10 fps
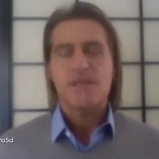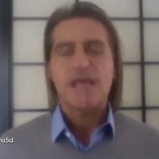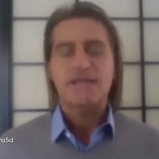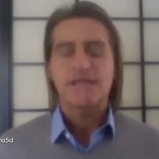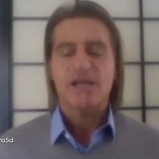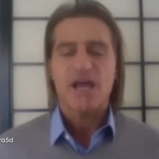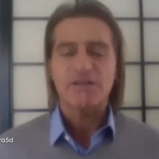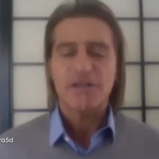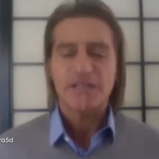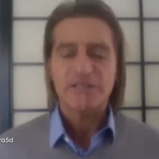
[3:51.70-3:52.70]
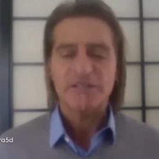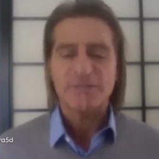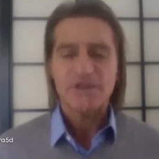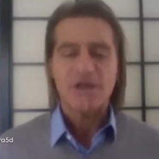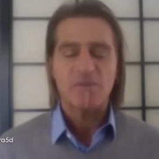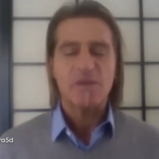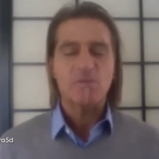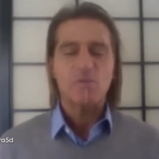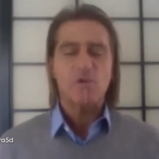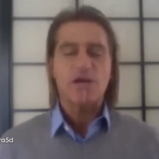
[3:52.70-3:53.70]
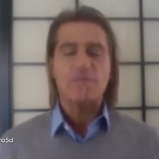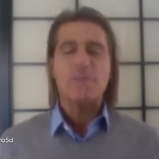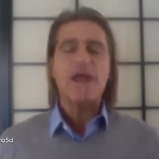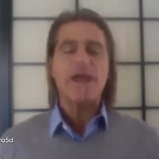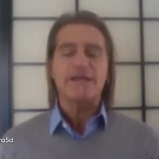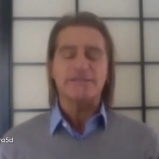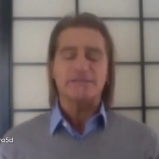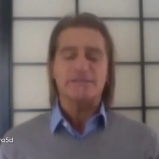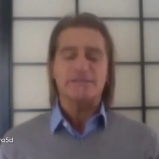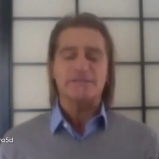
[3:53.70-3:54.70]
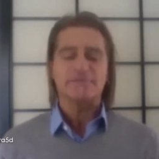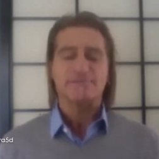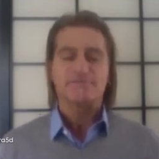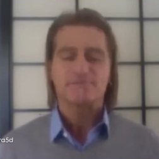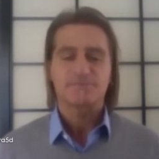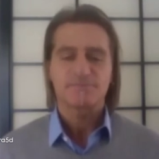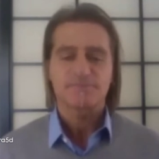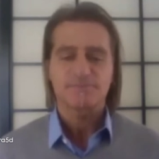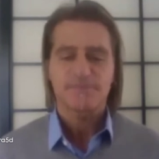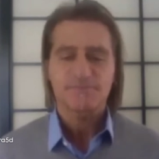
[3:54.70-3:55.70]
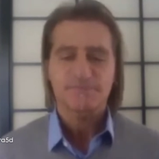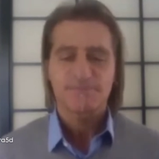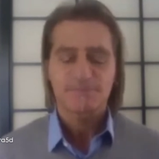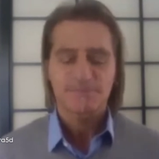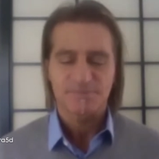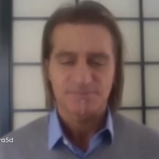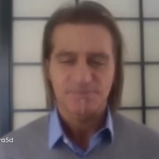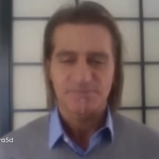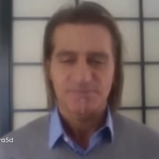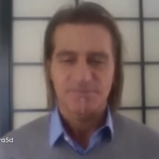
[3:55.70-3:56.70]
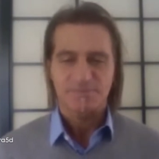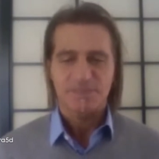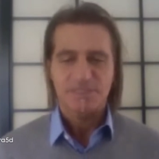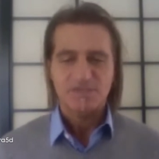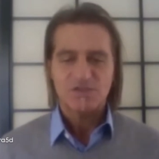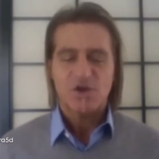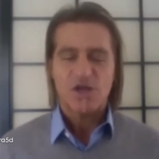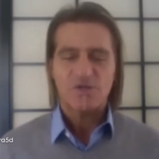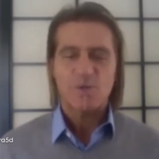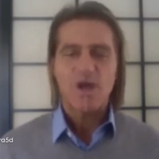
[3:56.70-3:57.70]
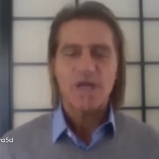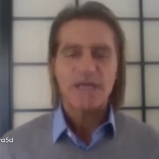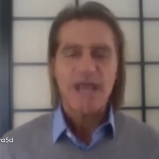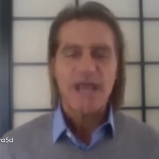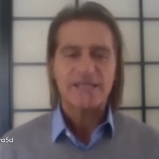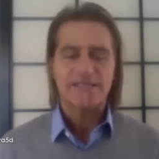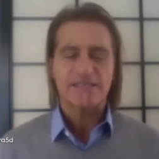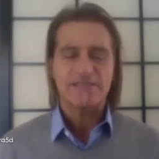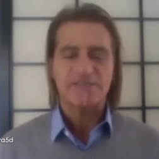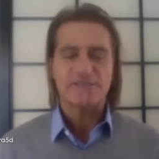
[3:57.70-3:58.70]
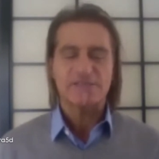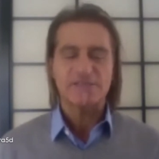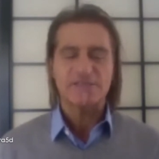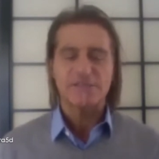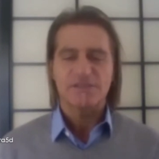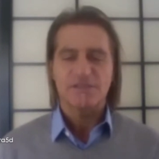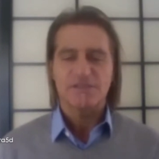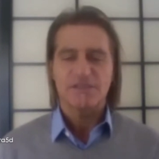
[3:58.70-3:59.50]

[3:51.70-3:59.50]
yeah, the contrast is becoming more apparent. Mm -hmm. So on one hand, there's this,